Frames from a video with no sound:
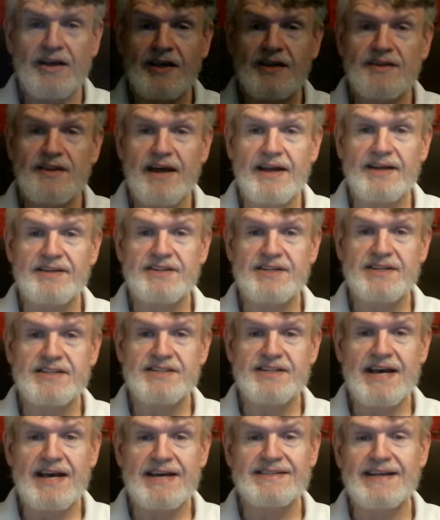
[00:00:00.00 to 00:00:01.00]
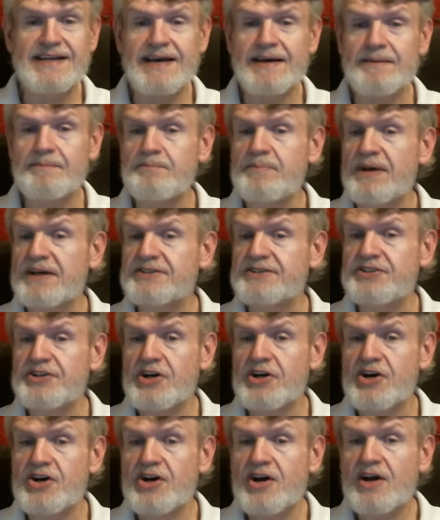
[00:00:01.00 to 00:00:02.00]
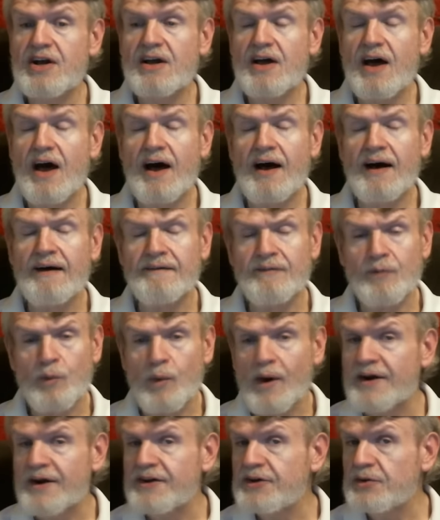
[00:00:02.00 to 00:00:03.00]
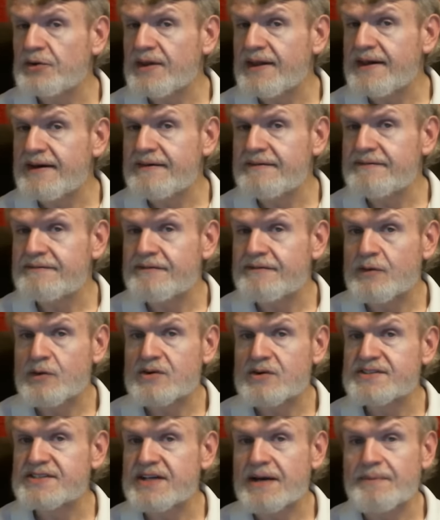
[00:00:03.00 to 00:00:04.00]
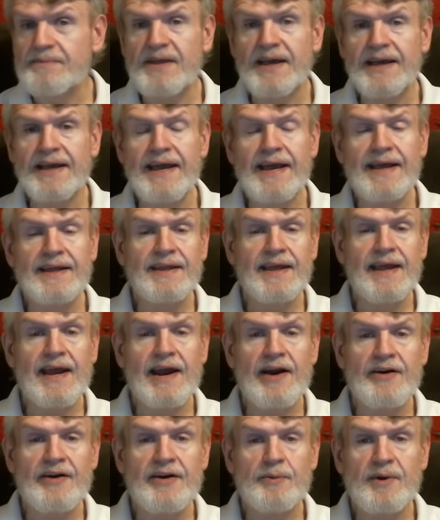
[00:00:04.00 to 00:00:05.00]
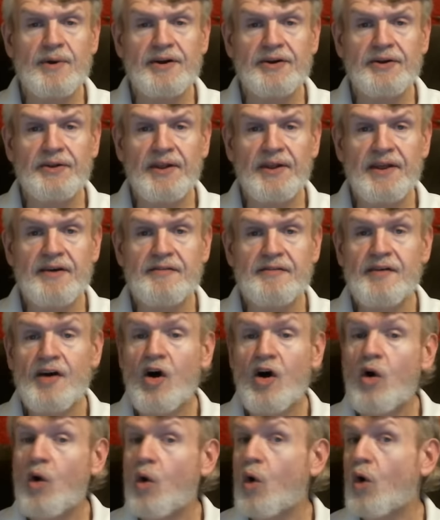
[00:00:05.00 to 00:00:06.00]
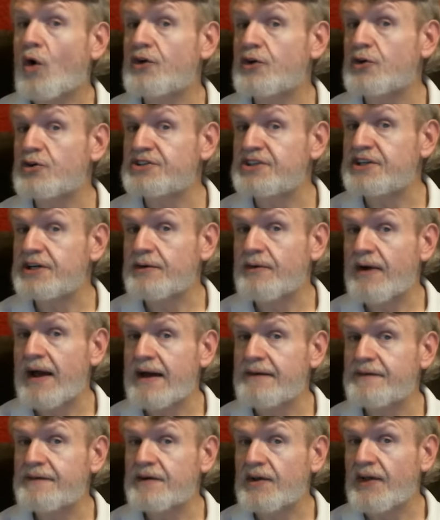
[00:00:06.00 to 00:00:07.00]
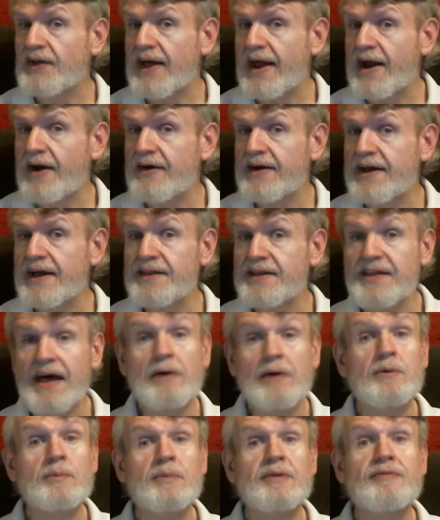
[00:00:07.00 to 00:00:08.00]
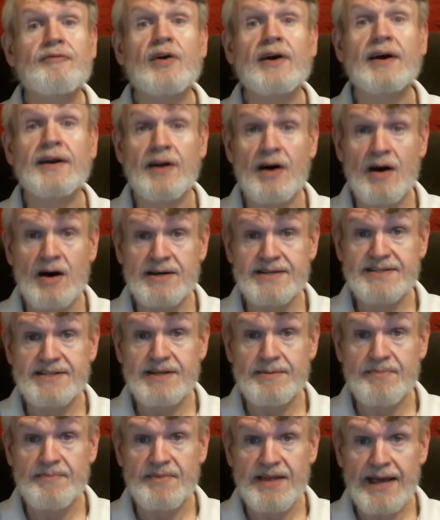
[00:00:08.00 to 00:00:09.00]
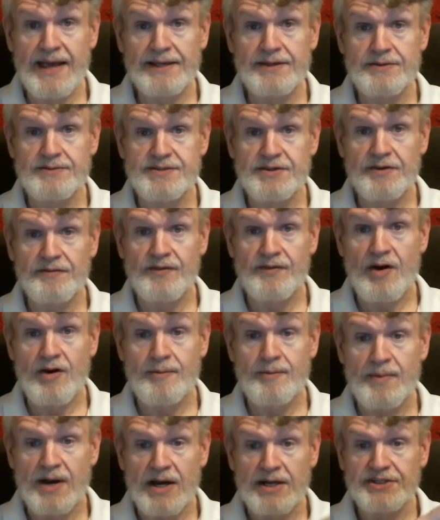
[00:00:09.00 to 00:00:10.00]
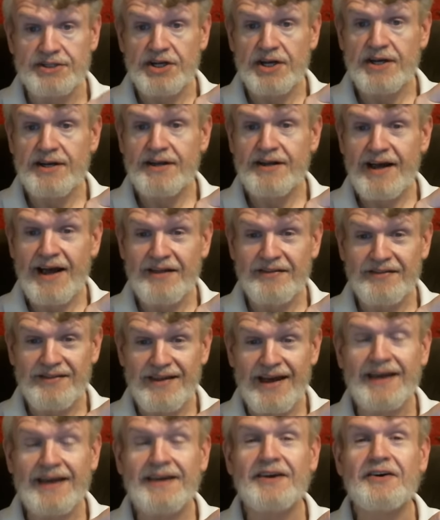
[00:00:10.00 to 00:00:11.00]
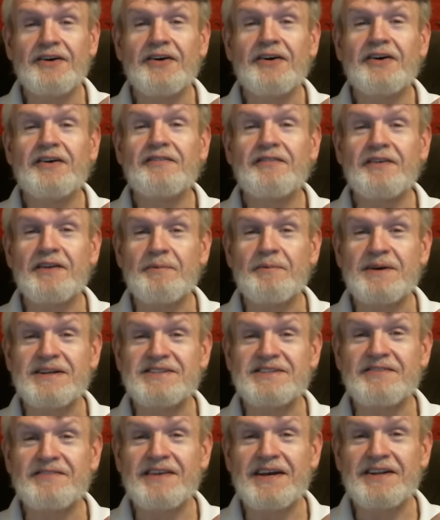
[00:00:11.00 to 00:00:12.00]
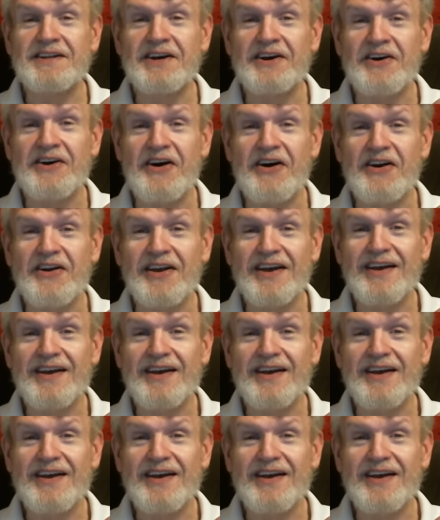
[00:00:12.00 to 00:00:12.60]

that just has a picture of where you live or something in the area where you live or your geographical area, that would be freaking awesome. Thank you so very much. And thank you for the Pennsylvania card.